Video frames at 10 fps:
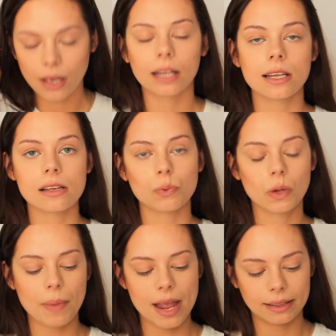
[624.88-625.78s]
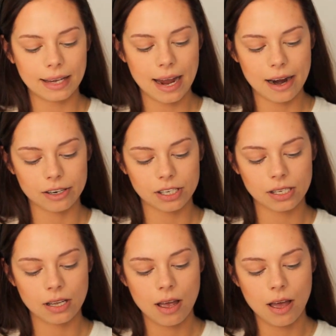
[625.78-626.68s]
And this will make the
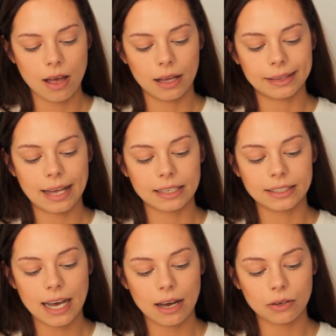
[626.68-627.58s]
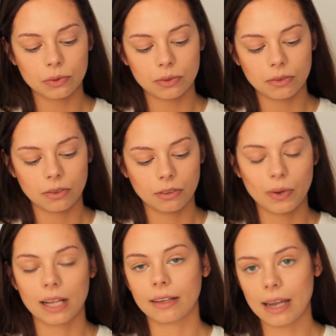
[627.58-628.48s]
hairs lie down,
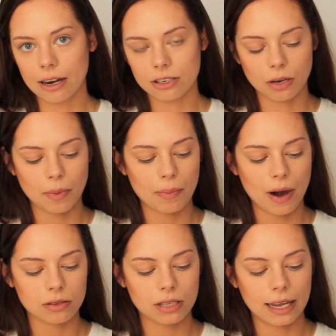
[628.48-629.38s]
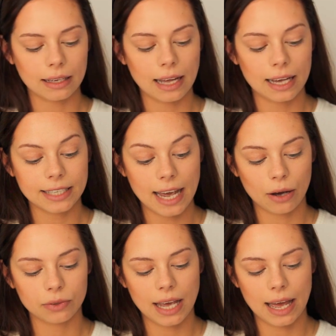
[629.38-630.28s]
well, the hairs on my brows lie
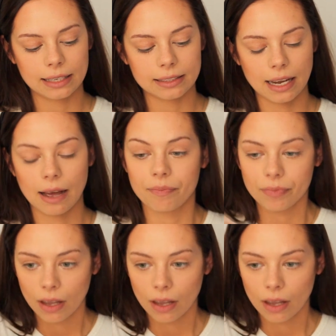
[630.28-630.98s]
down, and